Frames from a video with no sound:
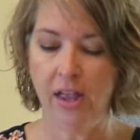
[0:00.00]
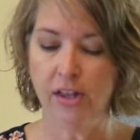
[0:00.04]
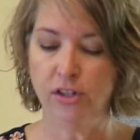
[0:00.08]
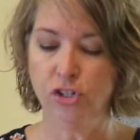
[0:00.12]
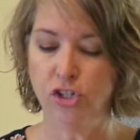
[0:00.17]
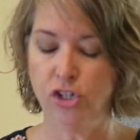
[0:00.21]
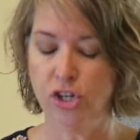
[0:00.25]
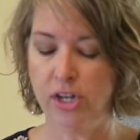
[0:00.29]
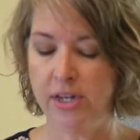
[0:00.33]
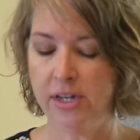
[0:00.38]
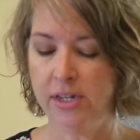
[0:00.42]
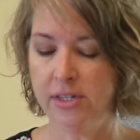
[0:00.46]

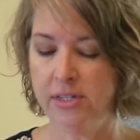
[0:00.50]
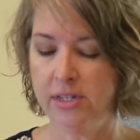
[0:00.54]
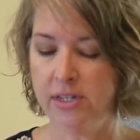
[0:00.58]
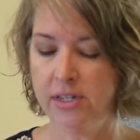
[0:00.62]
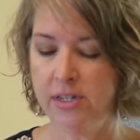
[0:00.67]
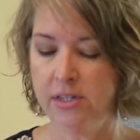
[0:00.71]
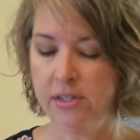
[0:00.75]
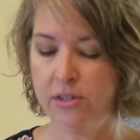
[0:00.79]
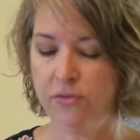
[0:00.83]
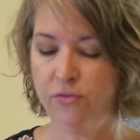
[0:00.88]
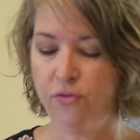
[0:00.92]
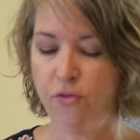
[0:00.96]

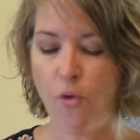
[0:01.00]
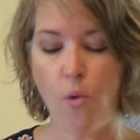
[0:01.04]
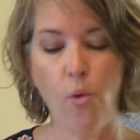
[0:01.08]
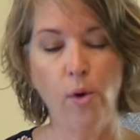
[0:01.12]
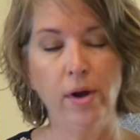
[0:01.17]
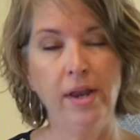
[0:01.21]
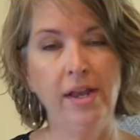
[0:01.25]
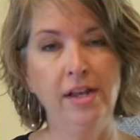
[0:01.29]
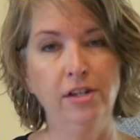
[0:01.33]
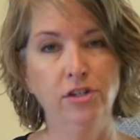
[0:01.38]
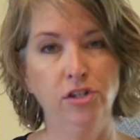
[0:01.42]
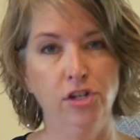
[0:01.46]
Genesis
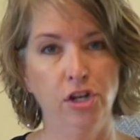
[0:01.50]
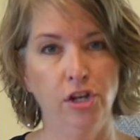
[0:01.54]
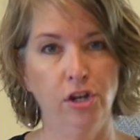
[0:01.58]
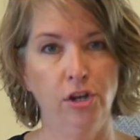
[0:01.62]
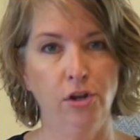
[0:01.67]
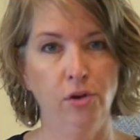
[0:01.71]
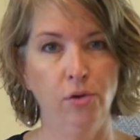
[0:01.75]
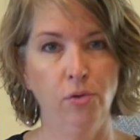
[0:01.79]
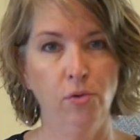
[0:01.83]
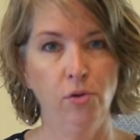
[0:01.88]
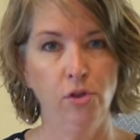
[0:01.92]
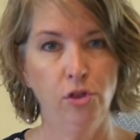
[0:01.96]

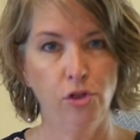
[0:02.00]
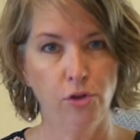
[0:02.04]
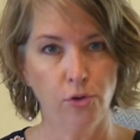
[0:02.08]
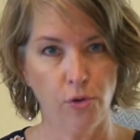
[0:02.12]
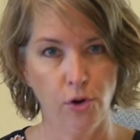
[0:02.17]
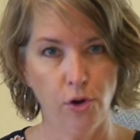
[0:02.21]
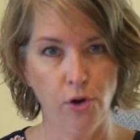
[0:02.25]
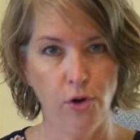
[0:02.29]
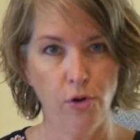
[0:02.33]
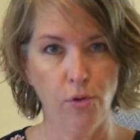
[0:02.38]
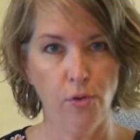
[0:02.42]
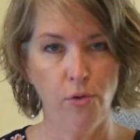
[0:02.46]
42
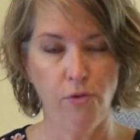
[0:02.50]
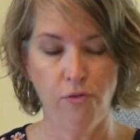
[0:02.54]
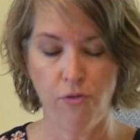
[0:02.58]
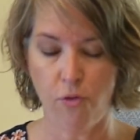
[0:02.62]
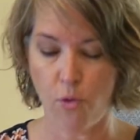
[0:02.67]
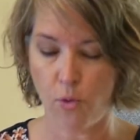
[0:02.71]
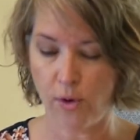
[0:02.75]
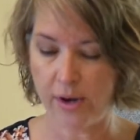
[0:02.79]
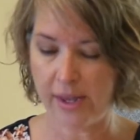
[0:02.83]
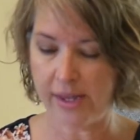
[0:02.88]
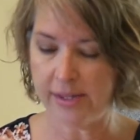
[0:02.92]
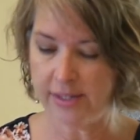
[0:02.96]
through
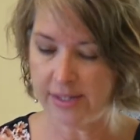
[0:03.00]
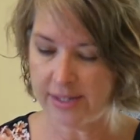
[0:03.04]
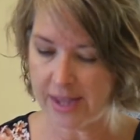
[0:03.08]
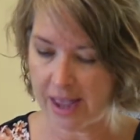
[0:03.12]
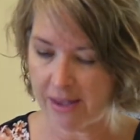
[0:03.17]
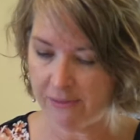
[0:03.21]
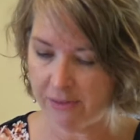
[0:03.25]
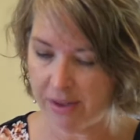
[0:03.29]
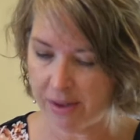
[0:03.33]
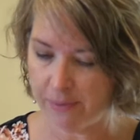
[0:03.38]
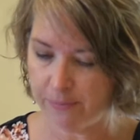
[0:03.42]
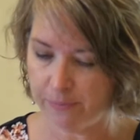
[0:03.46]

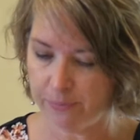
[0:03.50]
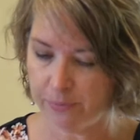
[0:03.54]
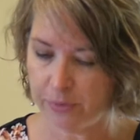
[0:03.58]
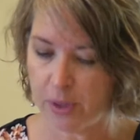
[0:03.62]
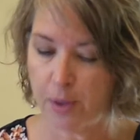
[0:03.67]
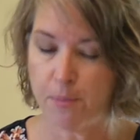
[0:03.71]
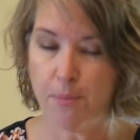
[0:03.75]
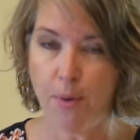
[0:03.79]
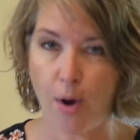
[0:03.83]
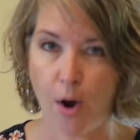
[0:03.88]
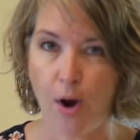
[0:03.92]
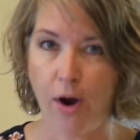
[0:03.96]
47,
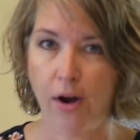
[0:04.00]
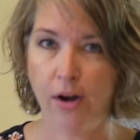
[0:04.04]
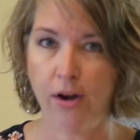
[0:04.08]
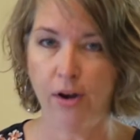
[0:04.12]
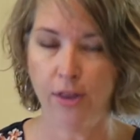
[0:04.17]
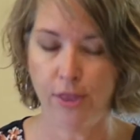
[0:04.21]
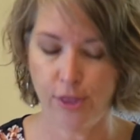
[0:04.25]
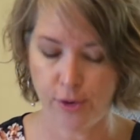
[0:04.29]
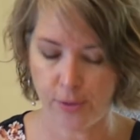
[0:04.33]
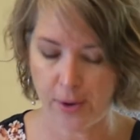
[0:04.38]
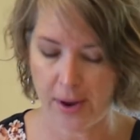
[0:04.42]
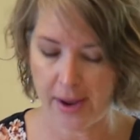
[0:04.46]
part
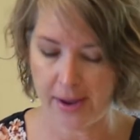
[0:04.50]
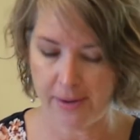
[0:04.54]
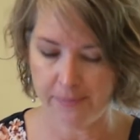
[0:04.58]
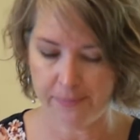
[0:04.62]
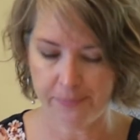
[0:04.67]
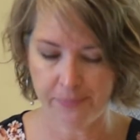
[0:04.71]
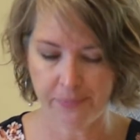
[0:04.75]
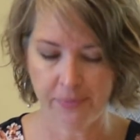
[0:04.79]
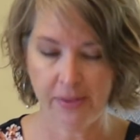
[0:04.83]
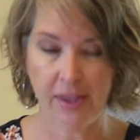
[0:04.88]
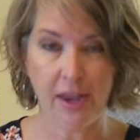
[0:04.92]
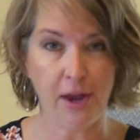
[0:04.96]
3.
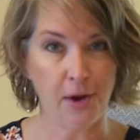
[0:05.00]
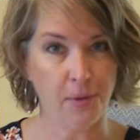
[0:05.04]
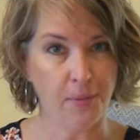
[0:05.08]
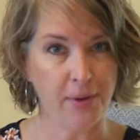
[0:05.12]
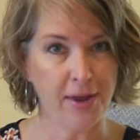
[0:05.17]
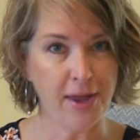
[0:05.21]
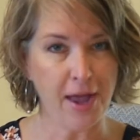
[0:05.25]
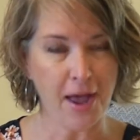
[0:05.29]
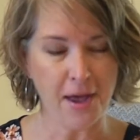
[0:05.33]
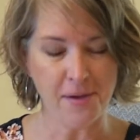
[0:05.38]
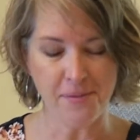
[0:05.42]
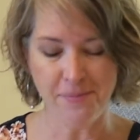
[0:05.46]
Here we
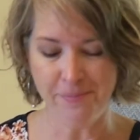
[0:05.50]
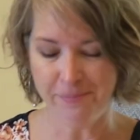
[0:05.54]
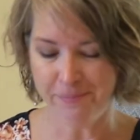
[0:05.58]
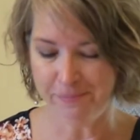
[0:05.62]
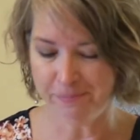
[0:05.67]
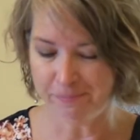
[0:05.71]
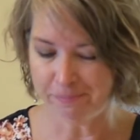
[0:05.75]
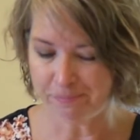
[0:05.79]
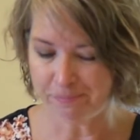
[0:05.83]
go.